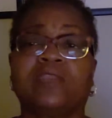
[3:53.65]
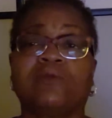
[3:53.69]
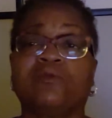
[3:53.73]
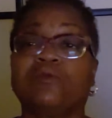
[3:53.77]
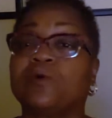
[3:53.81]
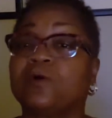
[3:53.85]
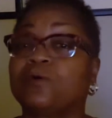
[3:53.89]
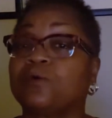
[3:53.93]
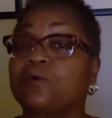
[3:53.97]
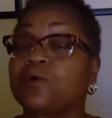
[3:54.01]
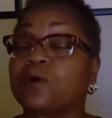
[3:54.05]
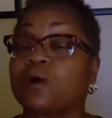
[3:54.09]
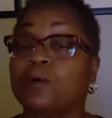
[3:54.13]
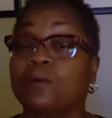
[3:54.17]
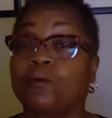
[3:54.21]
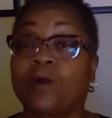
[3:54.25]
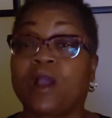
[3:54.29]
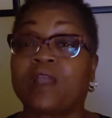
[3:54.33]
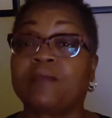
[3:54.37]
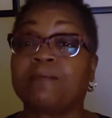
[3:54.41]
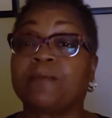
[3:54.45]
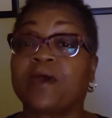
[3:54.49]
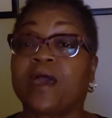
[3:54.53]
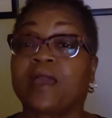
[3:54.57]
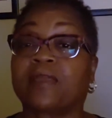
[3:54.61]
and we were
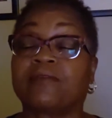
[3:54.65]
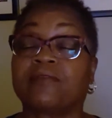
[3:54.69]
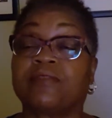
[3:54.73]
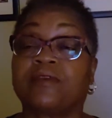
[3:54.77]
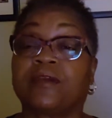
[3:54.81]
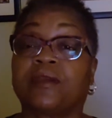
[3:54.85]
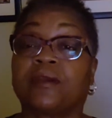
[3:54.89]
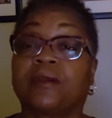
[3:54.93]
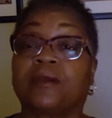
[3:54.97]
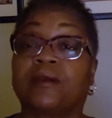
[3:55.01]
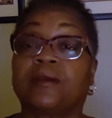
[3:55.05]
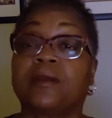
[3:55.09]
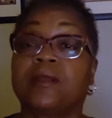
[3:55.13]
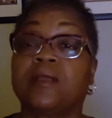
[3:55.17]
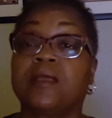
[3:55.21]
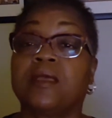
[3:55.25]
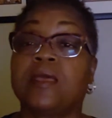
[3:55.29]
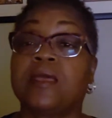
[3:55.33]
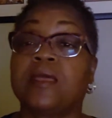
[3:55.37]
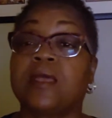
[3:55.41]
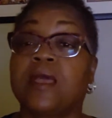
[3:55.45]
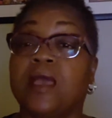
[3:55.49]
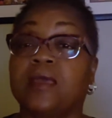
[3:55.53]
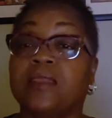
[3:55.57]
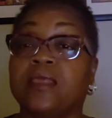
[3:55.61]
right back there
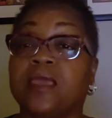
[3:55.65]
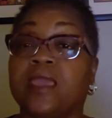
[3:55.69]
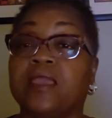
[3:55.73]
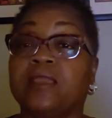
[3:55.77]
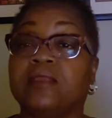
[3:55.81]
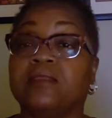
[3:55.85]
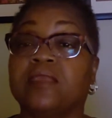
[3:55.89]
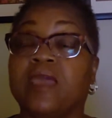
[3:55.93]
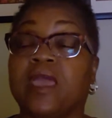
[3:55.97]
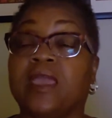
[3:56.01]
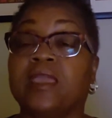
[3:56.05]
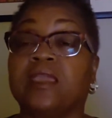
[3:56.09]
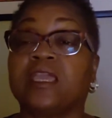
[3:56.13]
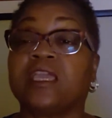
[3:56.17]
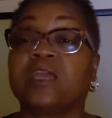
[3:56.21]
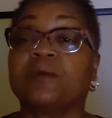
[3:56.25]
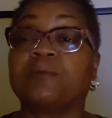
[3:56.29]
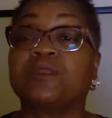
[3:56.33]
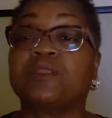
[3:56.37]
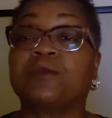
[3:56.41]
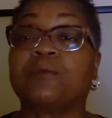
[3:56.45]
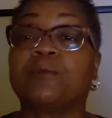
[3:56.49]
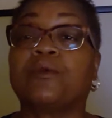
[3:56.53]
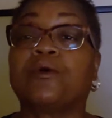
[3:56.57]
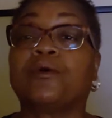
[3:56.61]
at 8 a.m.
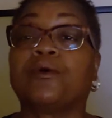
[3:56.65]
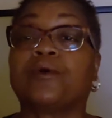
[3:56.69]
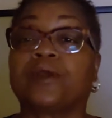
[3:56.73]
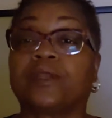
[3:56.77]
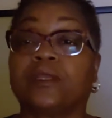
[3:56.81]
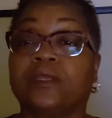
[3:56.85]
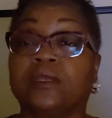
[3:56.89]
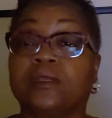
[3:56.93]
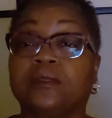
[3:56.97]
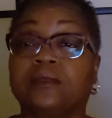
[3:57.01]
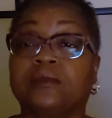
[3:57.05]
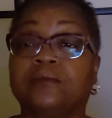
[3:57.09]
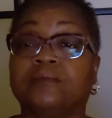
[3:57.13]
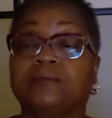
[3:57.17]
in the morning.